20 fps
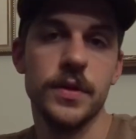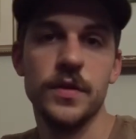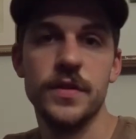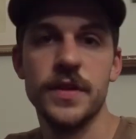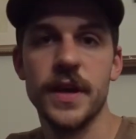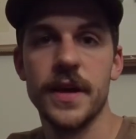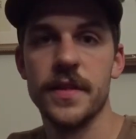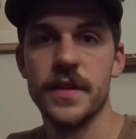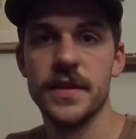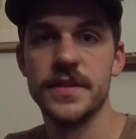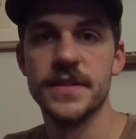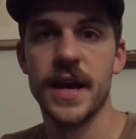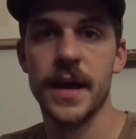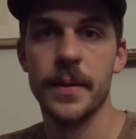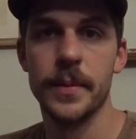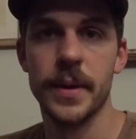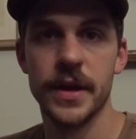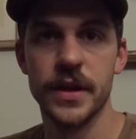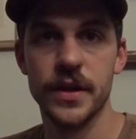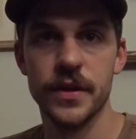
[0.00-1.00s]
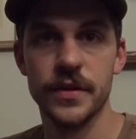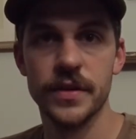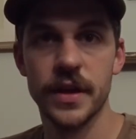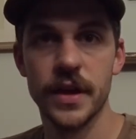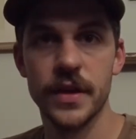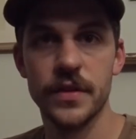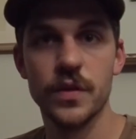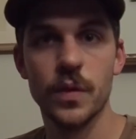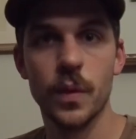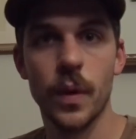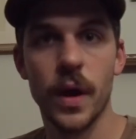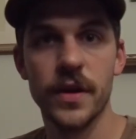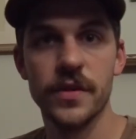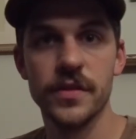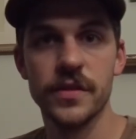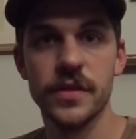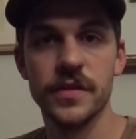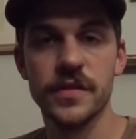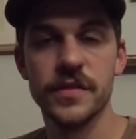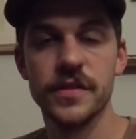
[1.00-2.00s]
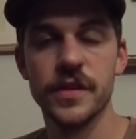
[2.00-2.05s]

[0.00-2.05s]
you taking the time out of your day to watch this.